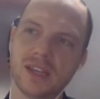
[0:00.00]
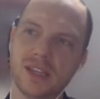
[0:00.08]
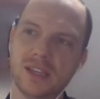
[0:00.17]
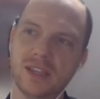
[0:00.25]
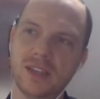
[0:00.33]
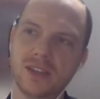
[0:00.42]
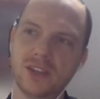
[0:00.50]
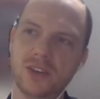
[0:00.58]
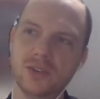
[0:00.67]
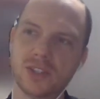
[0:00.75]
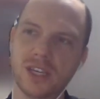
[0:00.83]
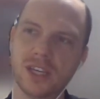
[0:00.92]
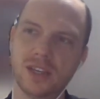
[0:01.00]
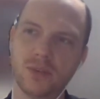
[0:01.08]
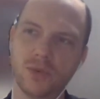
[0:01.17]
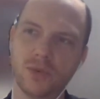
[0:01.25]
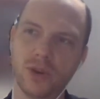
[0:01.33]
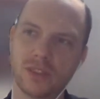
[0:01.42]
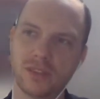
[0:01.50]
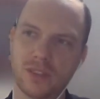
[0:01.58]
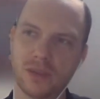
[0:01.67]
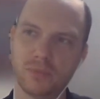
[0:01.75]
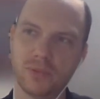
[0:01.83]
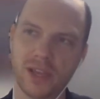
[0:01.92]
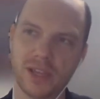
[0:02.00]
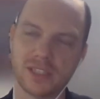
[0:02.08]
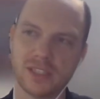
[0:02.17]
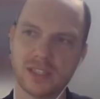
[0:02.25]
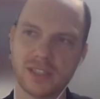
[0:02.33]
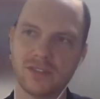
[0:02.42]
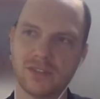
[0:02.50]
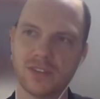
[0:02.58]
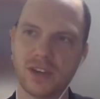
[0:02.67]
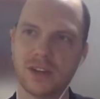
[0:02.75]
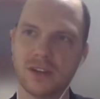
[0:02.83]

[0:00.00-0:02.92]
using it with the plan sensitive